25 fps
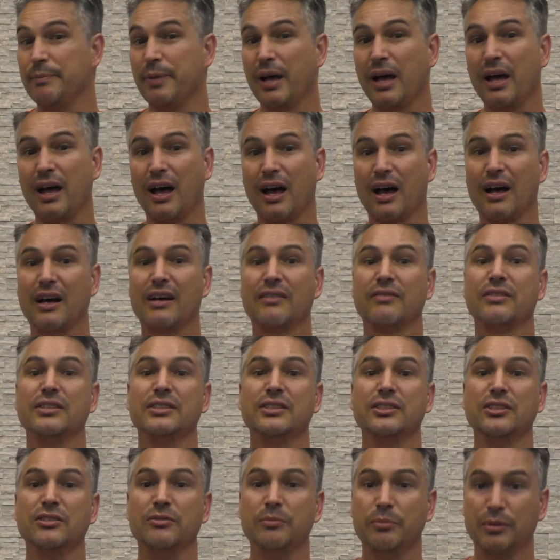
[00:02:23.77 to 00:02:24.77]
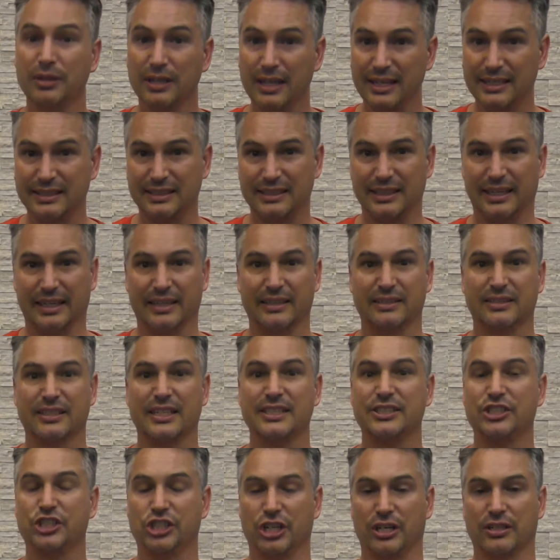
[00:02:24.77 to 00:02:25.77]
a harvest of blessings
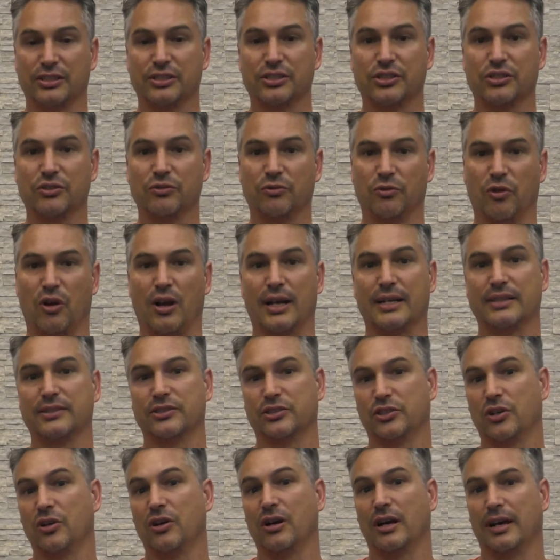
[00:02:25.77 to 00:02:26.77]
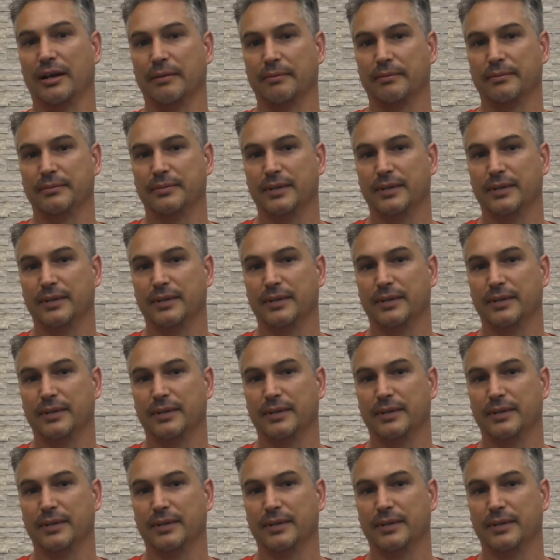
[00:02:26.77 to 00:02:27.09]
at just the right time.